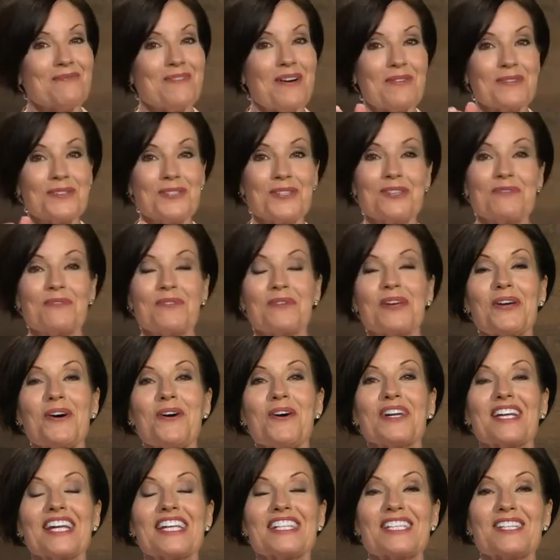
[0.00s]
Well, to the viewing
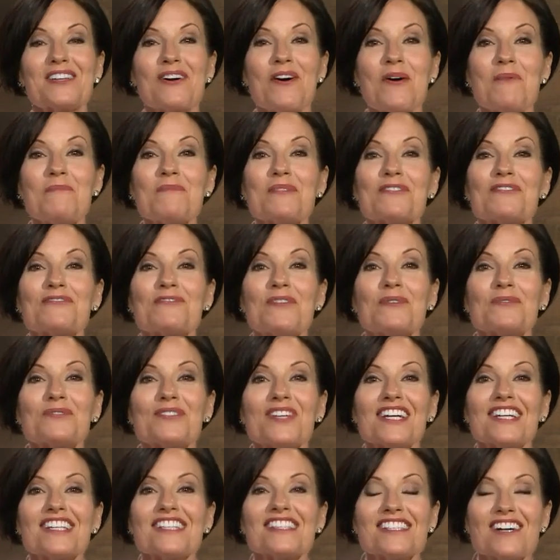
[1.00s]
audience at home, the phone
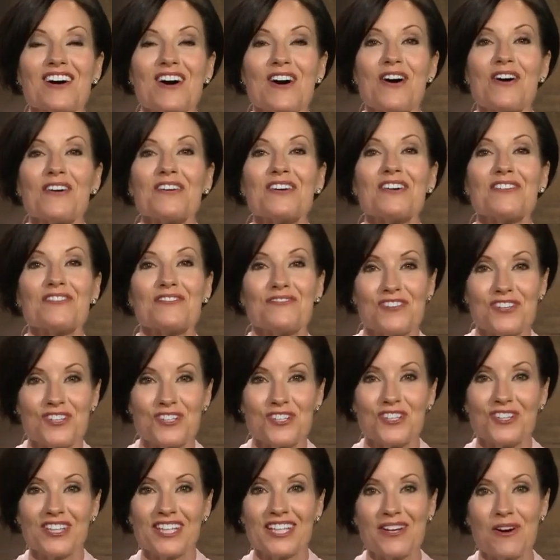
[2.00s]
lines are
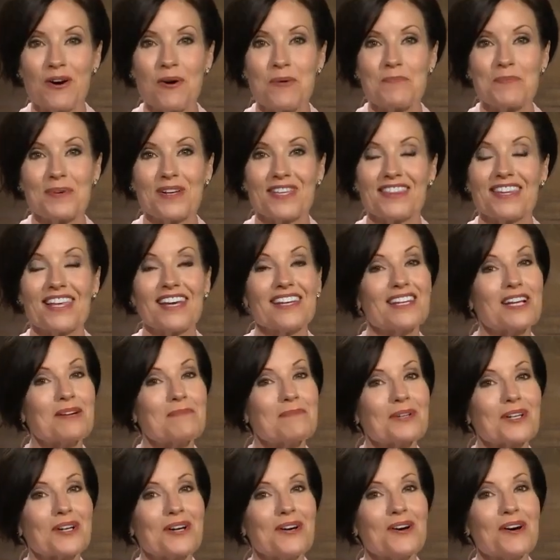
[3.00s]
officially open. That
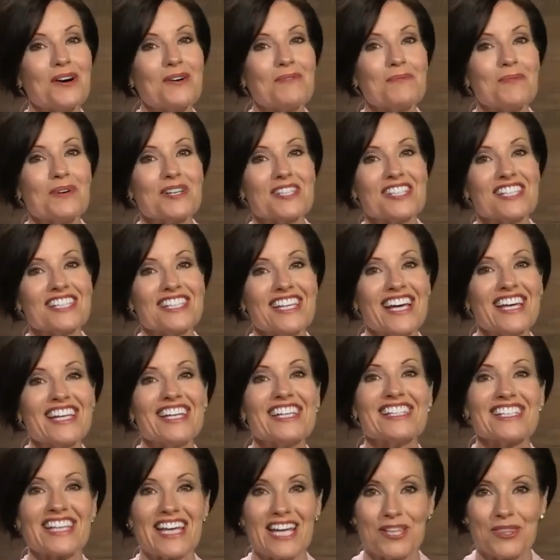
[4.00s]
number to call once again
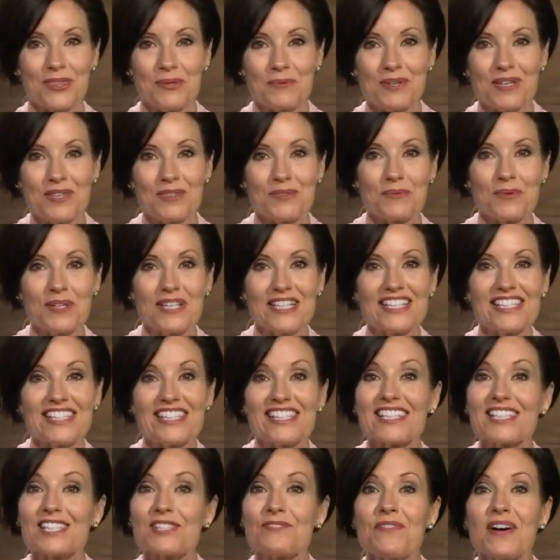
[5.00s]
is
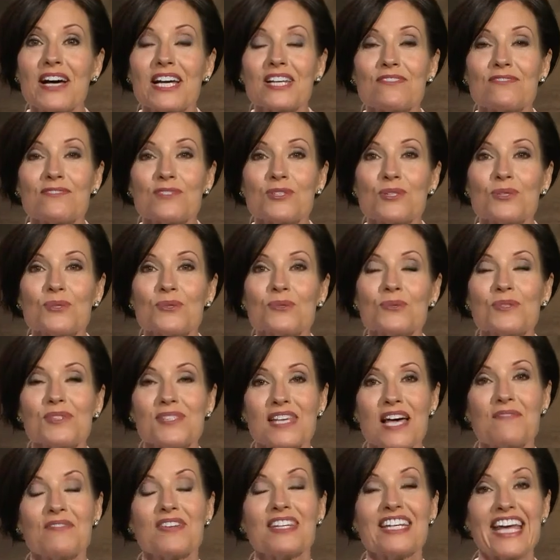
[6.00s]

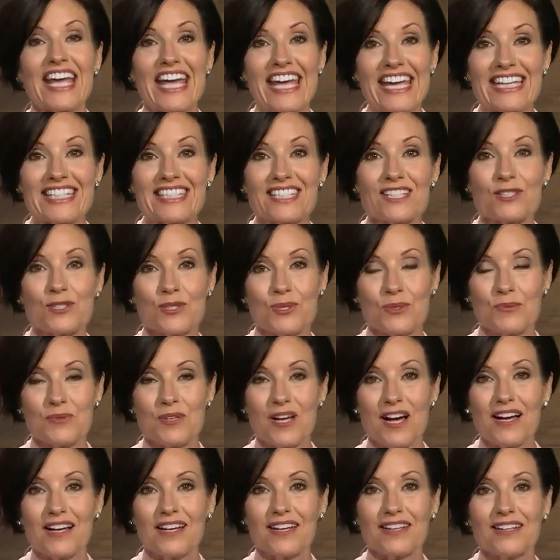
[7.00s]

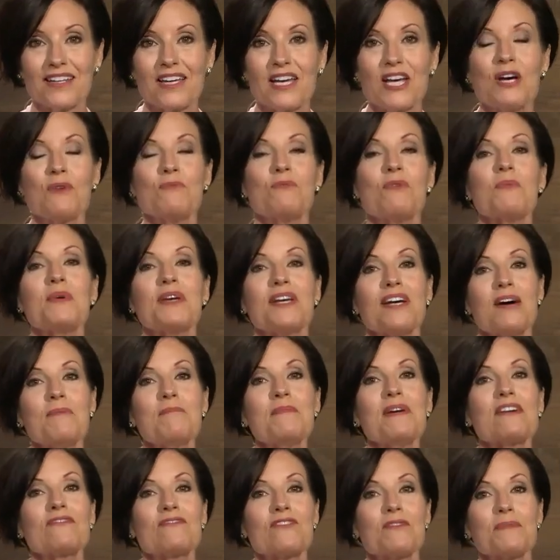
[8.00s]
833-652-7829. When we come
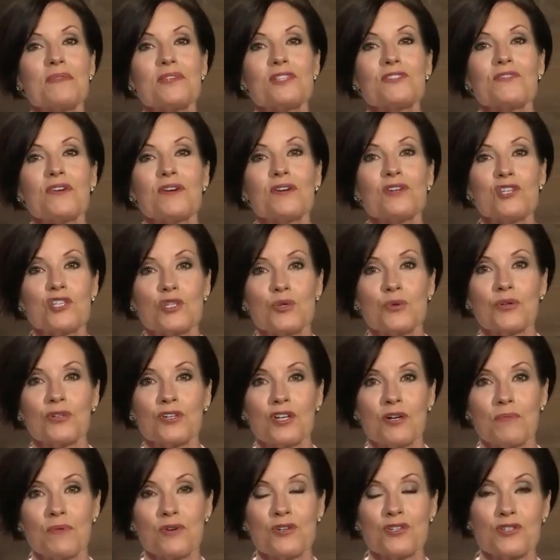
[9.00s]
back from this very short
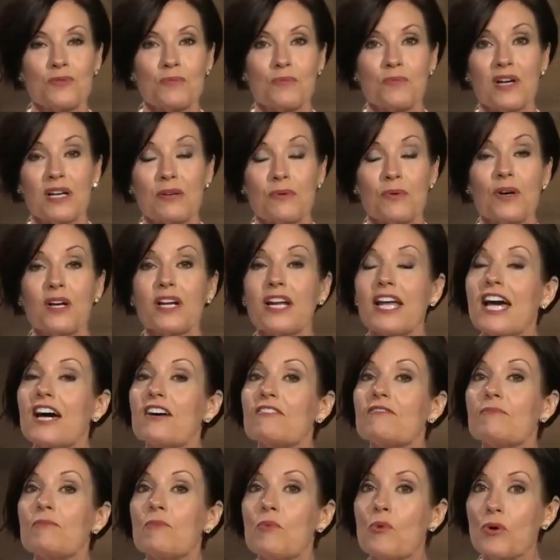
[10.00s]
commercial break, we're going to
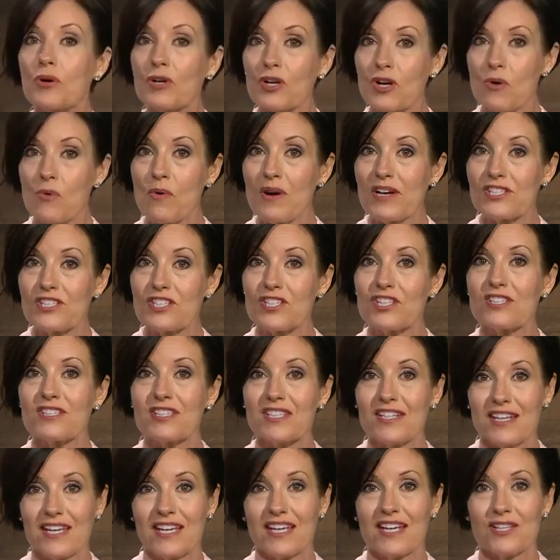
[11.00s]
have more questions
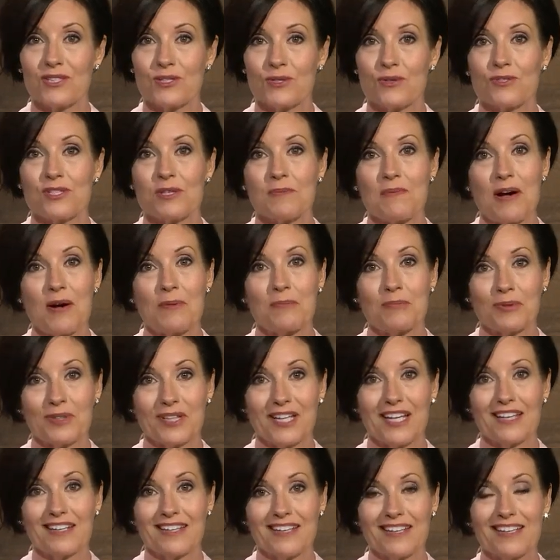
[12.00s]
and answers about
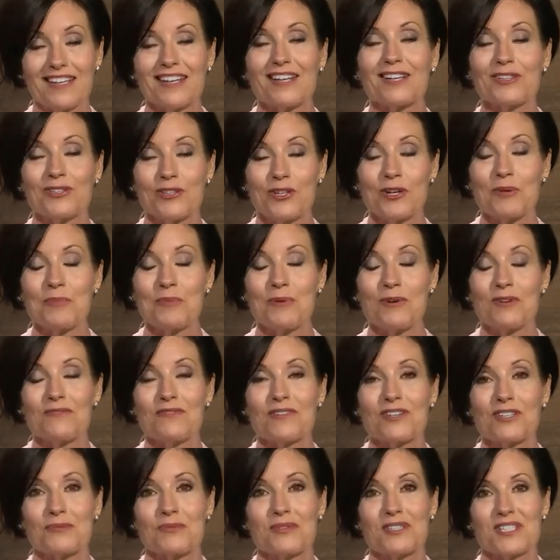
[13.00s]
planning your
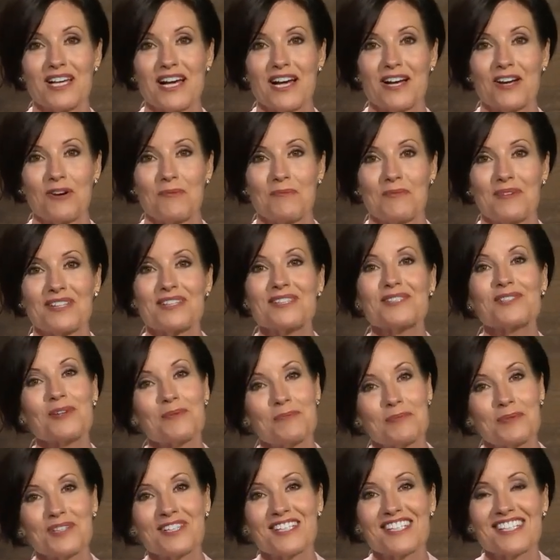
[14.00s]
perfect retirement. So
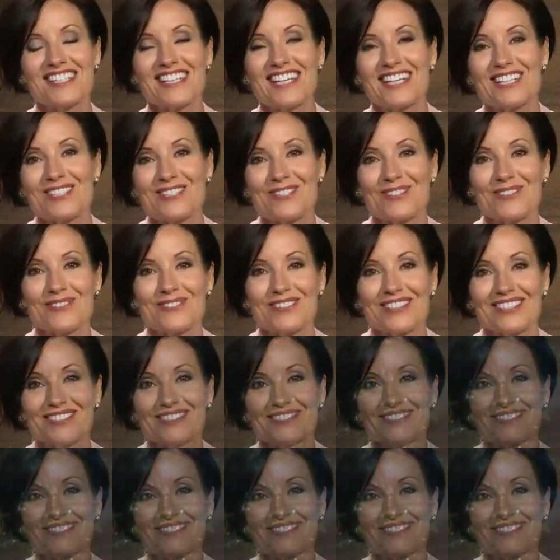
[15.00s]
please stay tuned.